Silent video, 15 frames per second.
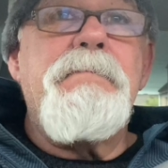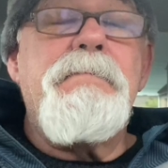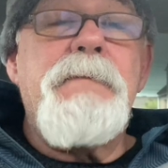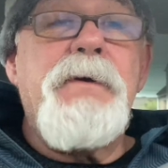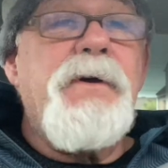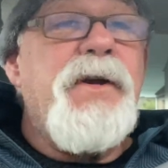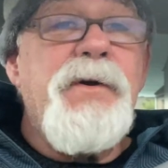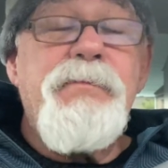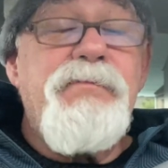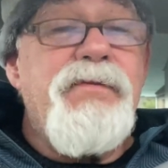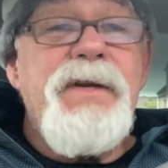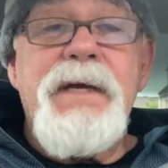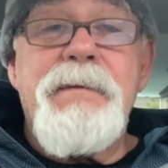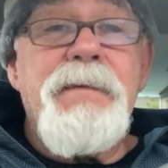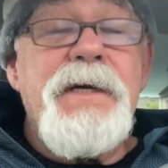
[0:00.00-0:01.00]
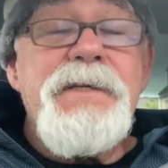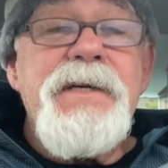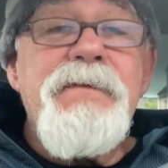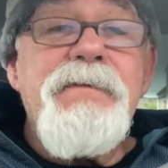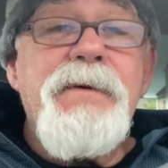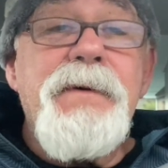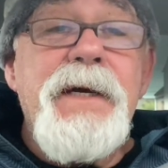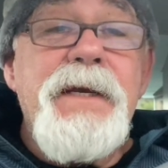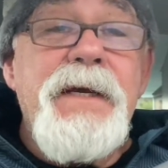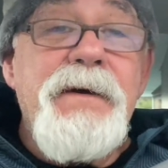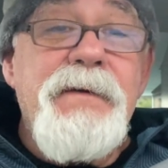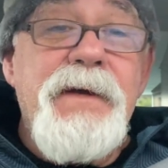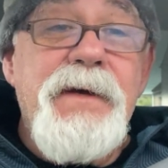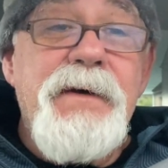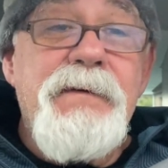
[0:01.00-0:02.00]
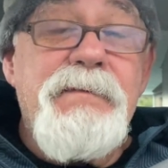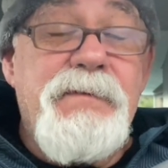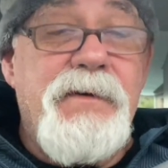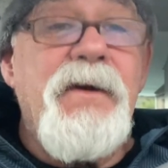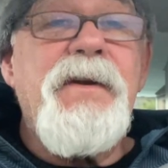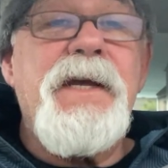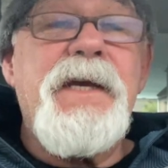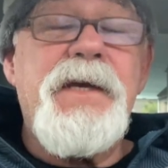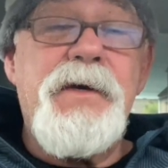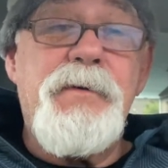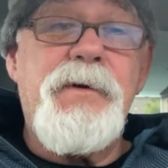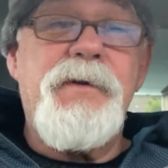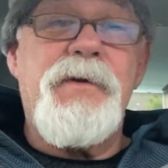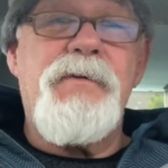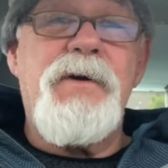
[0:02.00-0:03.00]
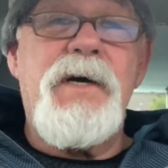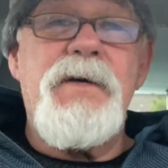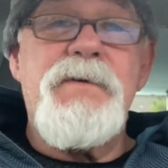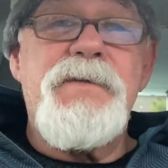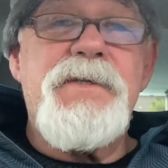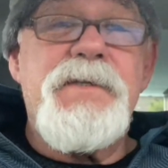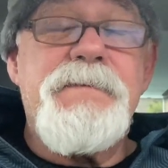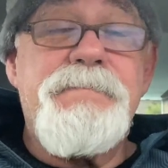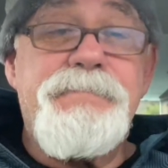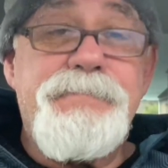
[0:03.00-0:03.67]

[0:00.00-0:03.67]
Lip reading: You queue pretty much everywhere, don't you? Certainly queue on the roads.